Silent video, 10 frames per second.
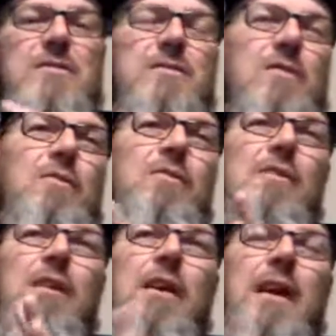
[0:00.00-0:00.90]

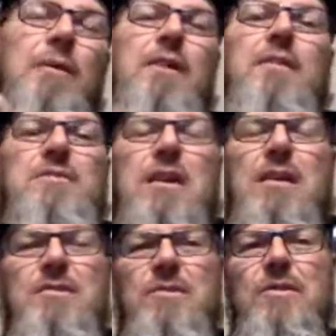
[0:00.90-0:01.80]
So, anyway,
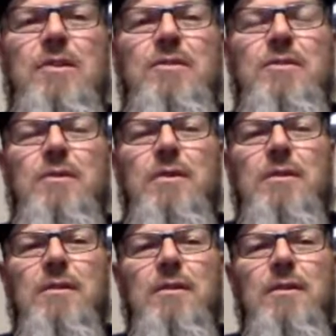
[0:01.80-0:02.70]
this kind of turned
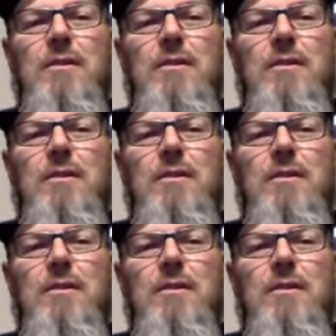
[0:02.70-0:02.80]
into